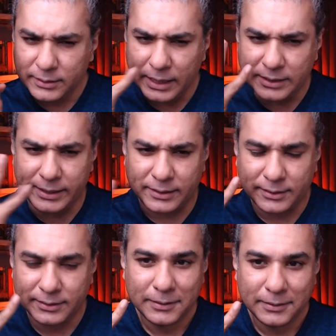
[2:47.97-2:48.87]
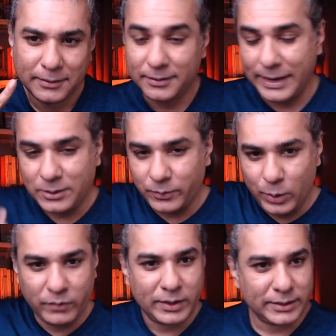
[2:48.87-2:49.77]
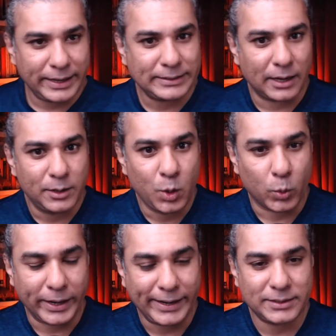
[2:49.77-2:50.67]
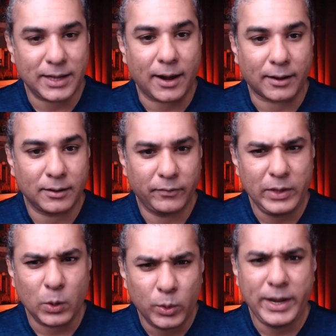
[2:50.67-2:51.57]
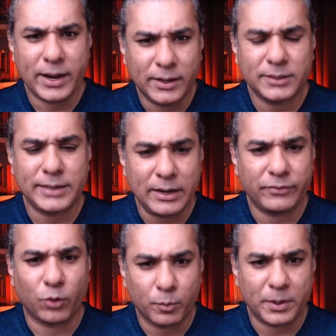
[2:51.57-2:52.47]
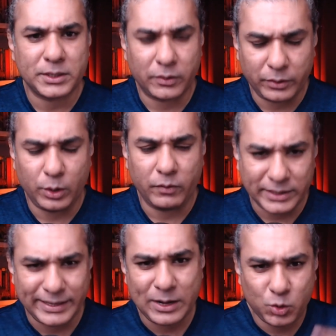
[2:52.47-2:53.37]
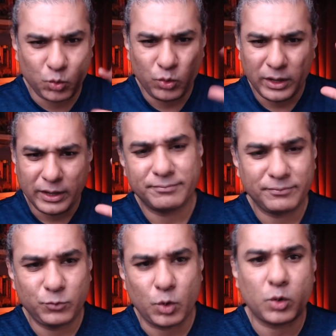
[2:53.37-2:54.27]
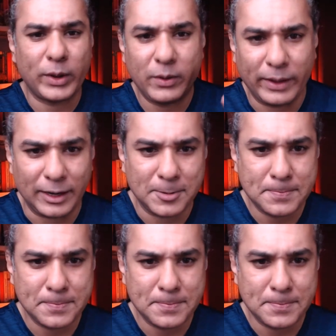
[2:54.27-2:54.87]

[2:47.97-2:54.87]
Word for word: That's it. The rest of the universe is unknown. It is dark. We only understand 4% of the universe, and that too, not very well.